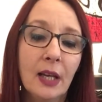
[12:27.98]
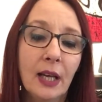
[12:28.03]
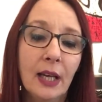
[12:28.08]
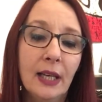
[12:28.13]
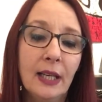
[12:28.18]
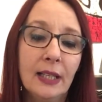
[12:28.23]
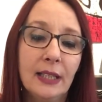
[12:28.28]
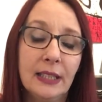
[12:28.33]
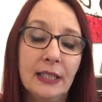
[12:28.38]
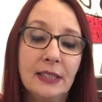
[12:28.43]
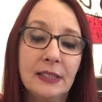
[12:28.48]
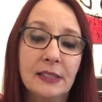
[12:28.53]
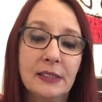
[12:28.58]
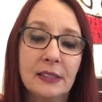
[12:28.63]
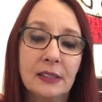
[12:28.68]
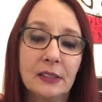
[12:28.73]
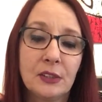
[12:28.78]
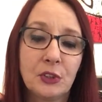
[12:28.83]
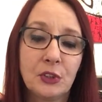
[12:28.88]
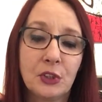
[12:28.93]
It is
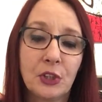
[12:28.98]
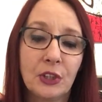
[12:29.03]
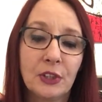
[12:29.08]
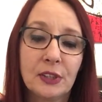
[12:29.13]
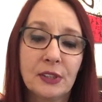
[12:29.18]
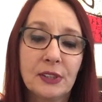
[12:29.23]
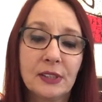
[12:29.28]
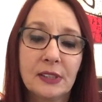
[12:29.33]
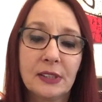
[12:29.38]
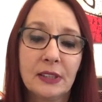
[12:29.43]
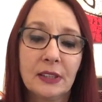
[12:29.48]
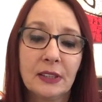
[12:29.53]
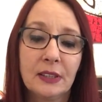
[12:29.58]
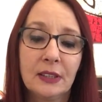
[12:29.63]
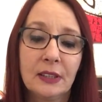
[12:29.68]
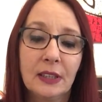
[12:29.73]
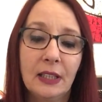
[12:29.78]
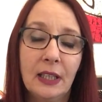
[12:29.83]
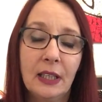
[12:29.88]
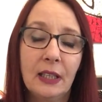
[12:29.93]
just,
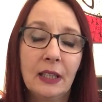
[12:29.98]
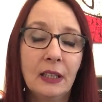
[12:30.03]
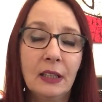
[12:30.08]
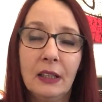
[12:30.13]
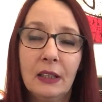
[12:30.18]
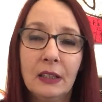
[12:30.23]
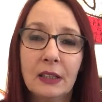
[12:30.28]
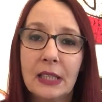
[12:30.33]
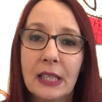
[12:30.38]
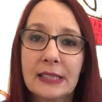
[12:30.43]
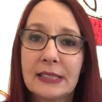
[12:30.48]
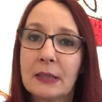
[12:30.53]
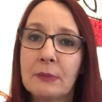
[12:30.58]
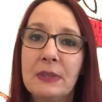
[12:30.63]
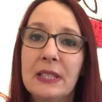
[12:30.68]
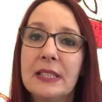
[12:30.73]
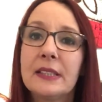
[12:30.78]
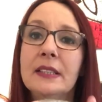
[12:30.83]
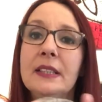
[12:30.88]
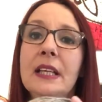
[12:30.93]
oh, it's
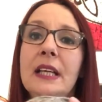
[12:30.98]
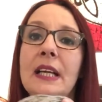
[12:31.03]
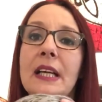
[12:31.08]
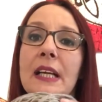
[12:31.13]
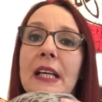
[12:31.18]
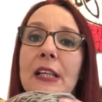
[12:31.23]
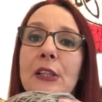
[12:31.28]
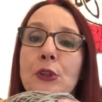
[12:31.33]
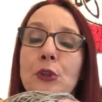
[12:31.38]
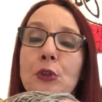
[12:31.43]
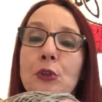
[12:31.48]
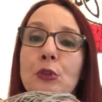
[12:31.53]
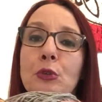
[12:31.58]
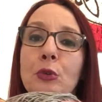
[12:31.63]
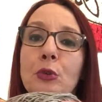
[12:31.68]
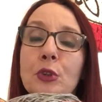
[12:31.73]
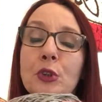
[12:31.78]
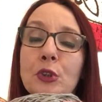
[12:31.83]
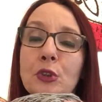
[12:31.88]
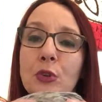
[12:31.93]
amazing. It's
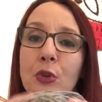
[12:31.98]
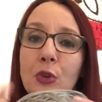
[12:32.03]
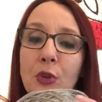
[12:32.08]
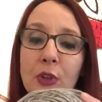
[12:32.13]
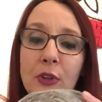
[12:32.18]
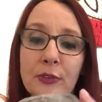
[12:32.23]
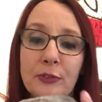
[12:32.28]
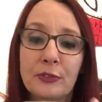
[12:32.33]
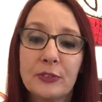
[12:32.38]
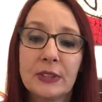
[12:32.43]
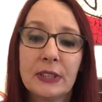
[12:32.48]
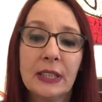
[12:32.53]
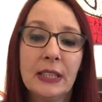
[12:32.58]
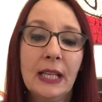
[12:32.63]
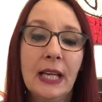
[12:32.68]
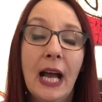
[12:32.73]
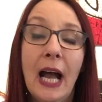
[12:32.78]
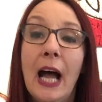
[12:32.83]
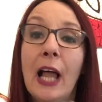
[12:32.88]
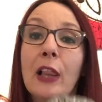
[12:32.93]
so soft.
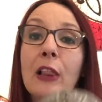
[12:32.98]
I